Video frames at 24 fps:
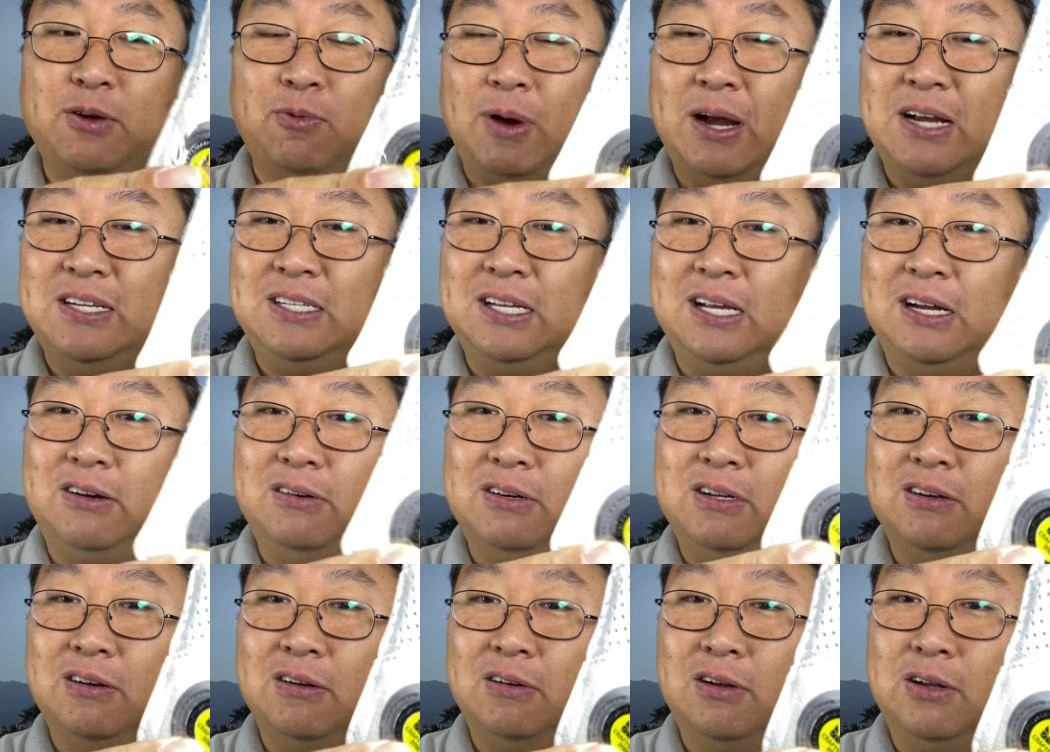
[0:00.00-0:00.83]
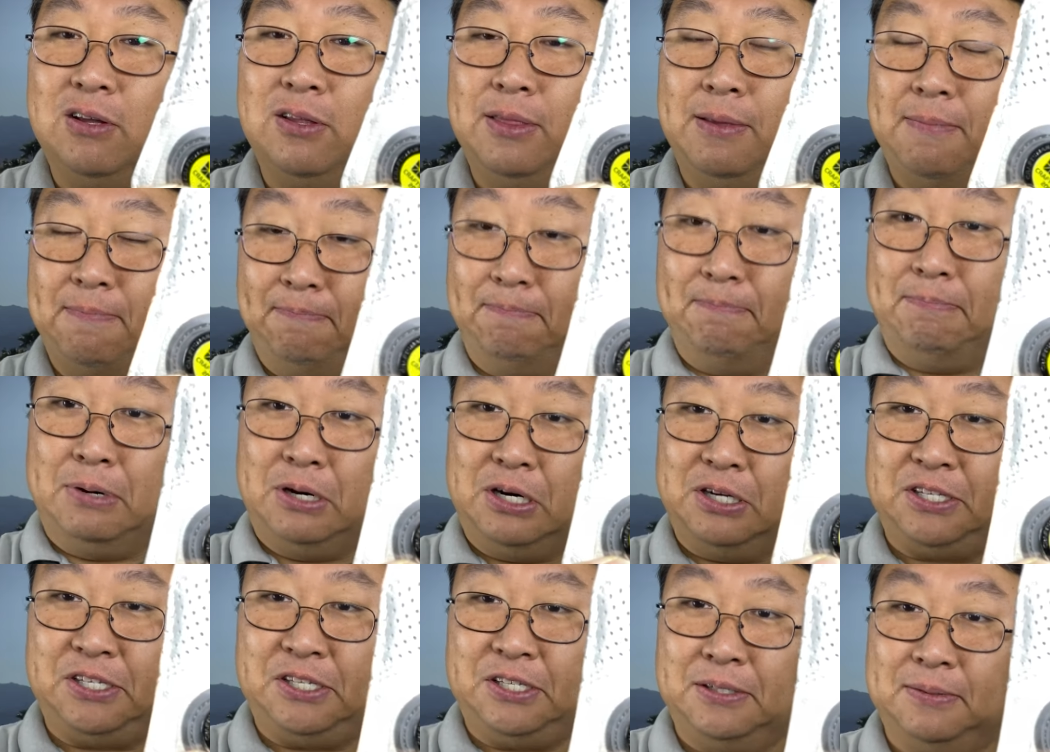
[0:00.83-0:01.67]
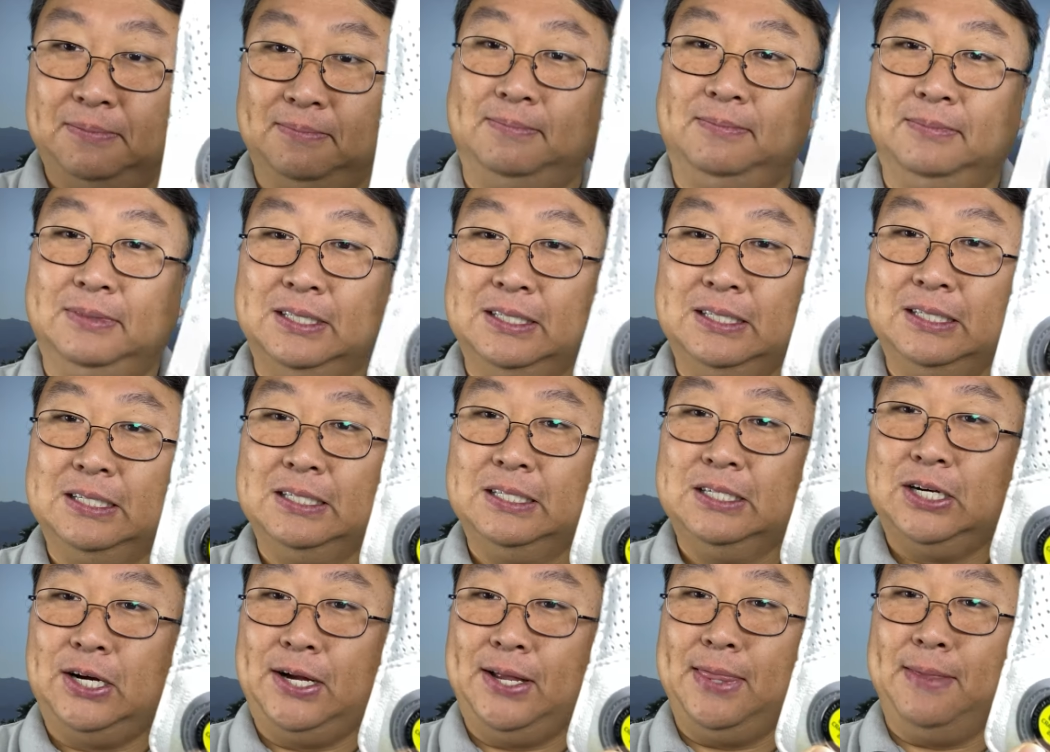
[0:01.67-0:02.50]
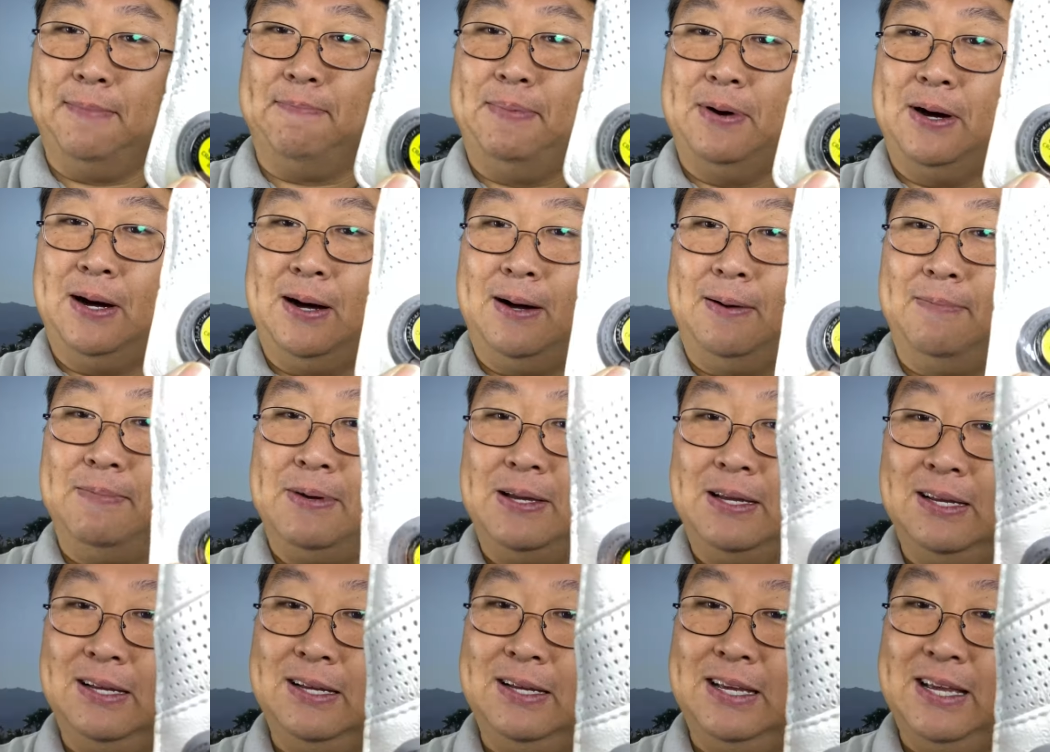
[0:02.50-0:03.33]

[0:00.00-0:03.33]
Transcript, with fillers: right down here on the bottom, on the bum.